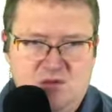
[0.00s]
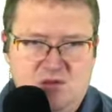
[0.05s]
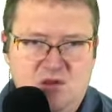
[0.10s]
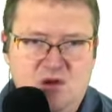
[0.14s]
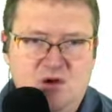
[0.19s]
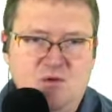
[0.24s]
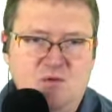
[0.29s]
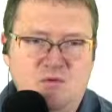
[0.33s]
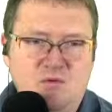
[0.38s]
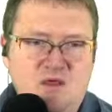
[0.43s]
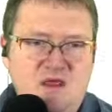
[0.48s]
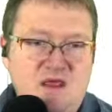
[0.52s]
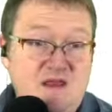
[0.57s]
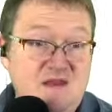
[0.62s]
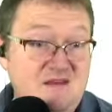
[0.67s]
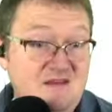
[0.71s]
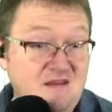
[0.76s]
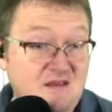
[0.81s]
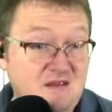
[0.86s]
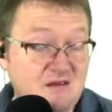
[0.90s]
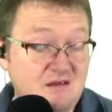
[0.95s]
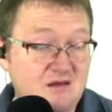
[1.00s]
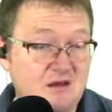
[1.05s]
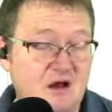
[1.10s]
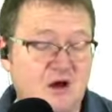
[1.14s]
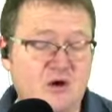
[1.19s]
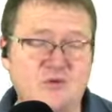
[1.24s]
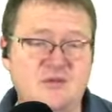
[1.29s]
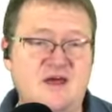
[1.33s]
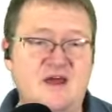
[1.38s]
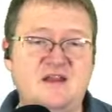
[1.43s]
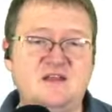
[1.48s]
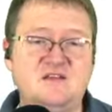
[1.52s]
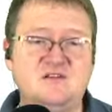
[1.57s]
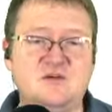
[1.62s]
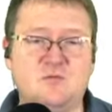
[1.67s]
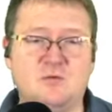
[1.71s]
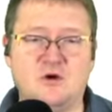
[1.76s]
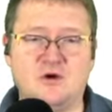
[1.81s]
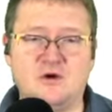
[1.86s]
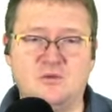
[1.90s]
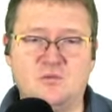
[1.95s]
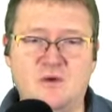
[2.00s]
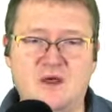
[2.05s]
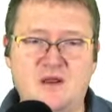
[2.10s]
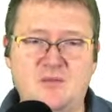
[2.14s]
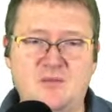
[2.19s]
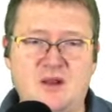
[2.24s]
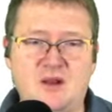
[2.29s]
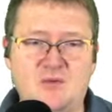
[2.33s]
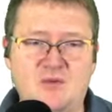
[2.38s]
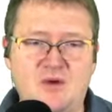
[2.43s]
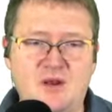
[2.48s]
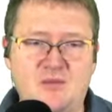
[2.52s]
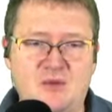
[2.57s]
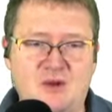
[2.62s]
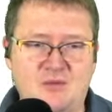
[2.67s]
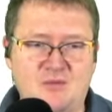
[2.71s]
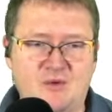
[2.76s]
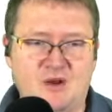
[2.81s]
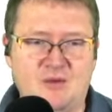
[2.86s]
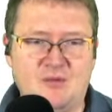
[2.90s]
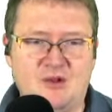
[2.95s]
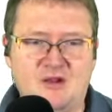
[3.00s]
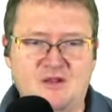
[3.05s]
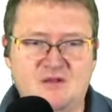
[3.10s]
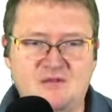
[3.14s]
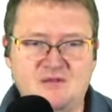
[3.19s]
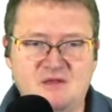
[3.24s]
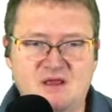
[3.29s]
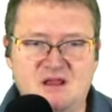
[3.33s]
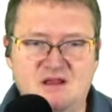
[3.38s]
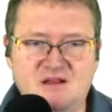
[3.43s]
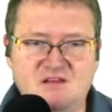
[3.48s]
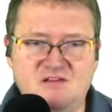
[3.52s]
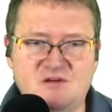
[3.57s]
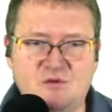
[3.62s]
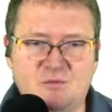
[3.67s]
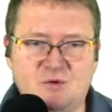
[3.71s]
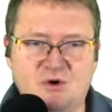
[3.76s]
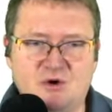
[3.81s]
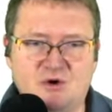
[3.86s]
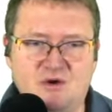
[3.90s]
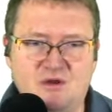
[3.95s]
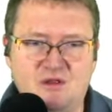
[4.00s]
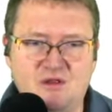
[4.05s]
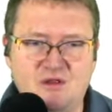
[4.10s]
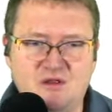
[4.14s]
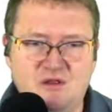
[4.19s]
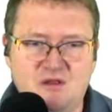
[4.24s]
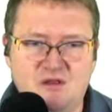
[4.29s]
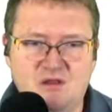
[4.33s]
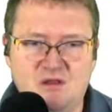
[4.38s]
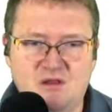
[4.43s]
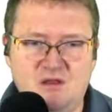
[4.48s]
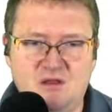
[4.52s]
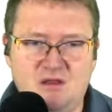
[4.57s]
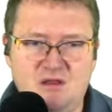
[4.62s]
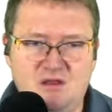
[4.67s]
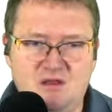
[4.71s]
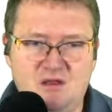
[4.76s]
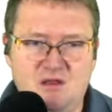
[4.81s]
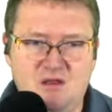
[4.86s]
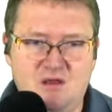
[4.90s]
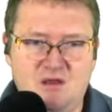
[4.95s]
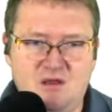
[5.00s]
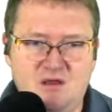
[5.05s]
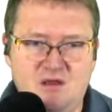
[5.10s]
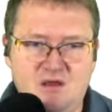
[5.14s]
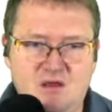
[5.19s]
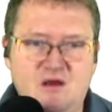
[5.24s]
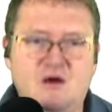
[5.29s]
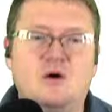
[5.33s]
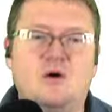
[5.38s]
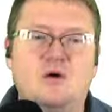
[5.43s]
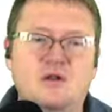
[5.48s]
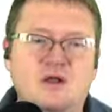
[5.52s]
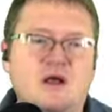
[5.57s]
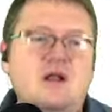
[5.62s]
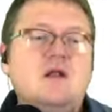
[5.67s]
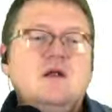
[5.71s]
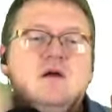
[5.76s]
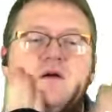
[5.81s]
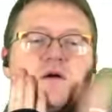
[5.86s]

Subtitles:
Oh, indie? Oh, that is a word. Wait a minute. Indie's a word. Hold on.